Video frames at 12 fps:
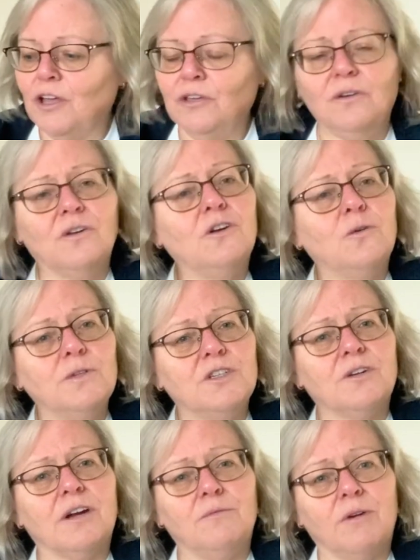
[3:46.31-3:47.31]
you can always
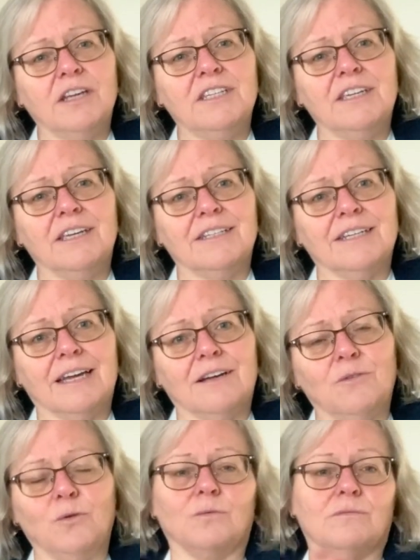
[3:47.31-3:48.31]
try writing it
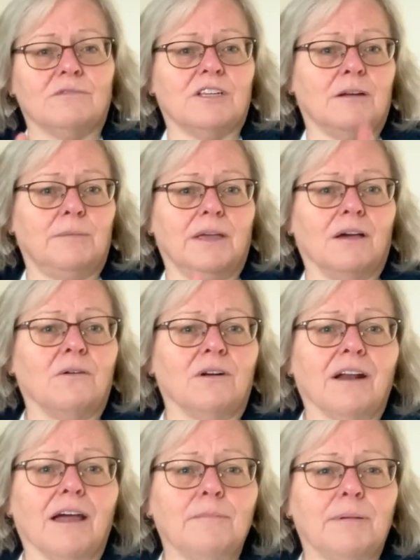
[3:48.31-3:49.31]
down or typing it on an
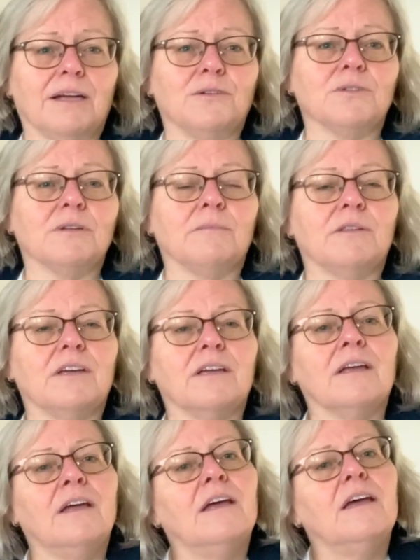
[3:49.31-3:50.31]
iPad or something
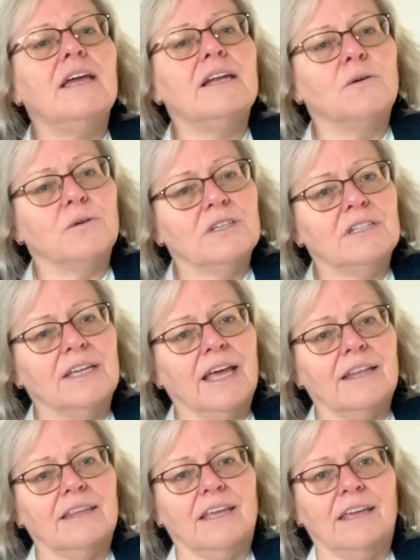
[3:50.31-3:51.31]
in order to
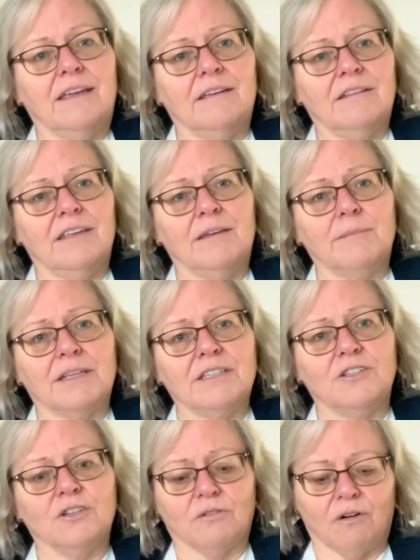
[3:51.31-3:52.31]
get the
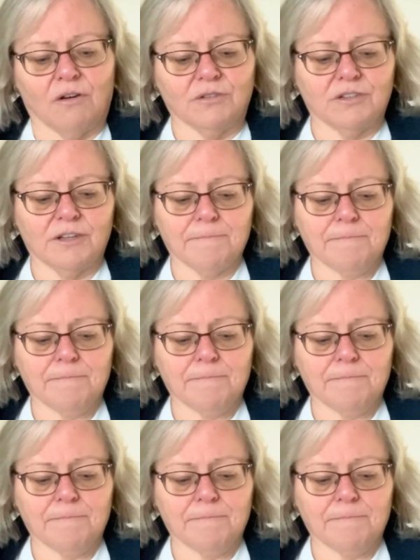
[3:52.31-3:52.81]
message across.